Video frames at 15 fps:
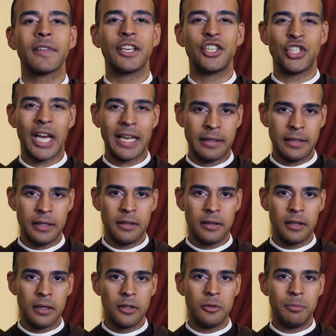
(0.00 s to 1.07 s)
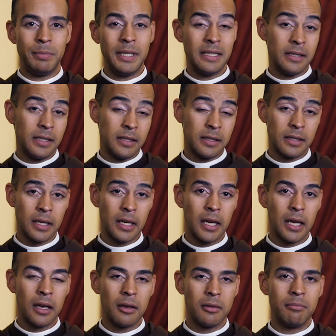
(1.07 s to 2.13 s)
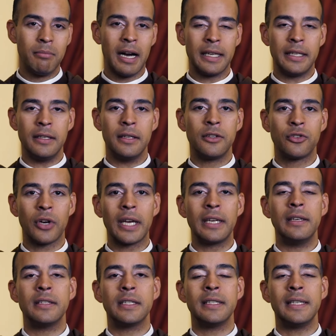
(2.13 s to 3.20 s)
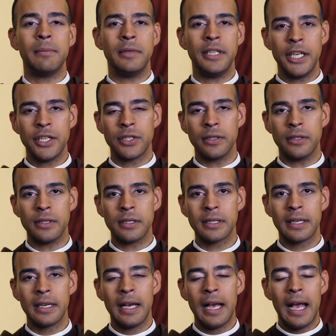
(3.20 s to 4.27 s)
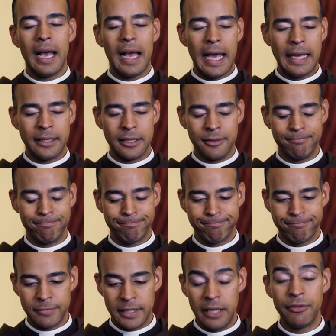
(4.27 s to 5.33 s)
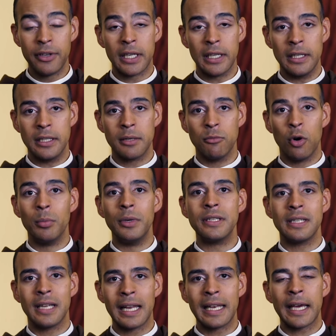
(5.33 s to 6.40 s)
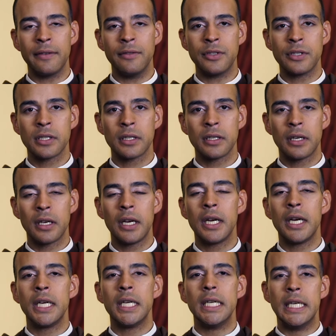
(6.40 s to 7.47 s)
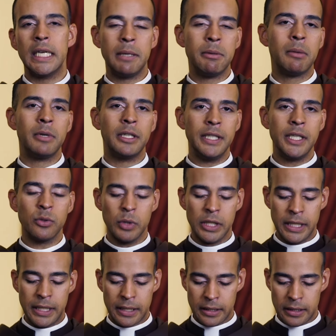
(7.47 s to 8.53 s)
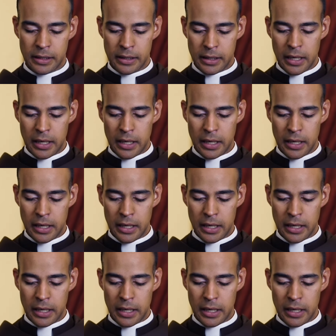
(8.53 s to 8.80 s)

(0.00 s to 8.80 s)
shattered to pieces by trials and temptations and difficult moments in our lives, remember these words: